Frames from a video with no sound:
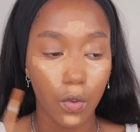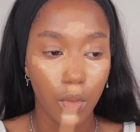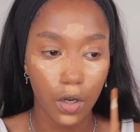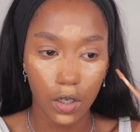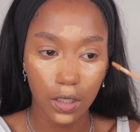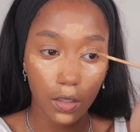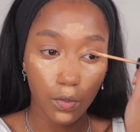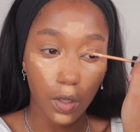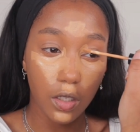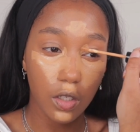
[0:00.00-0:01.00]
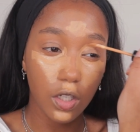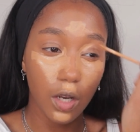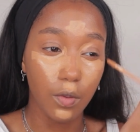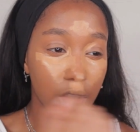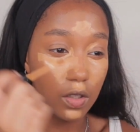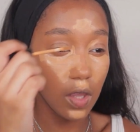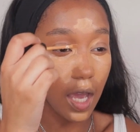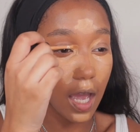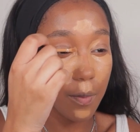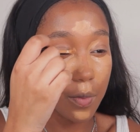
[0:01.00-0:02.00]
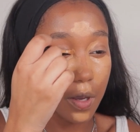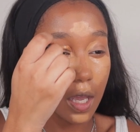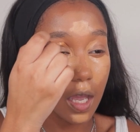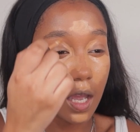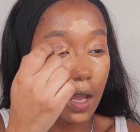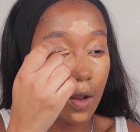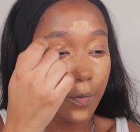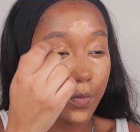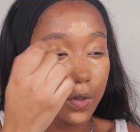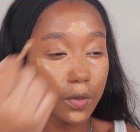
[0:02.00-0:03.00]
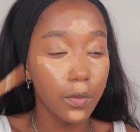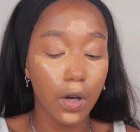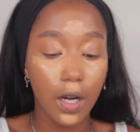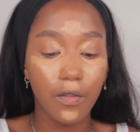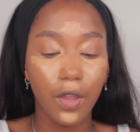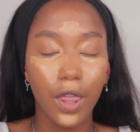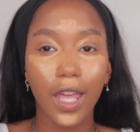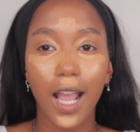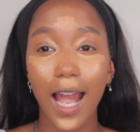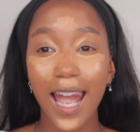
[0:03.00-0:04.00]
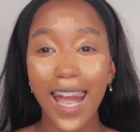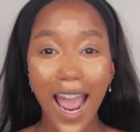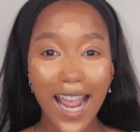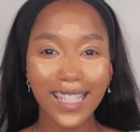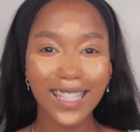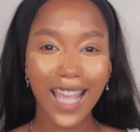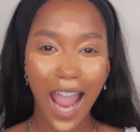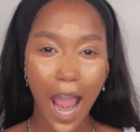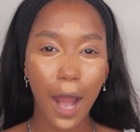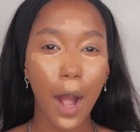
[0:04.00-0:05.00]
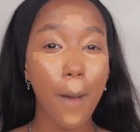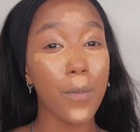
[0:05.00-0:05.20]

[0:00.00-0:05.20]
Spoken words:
corners as well. Usually I wouldn't do that, but we want everything nice and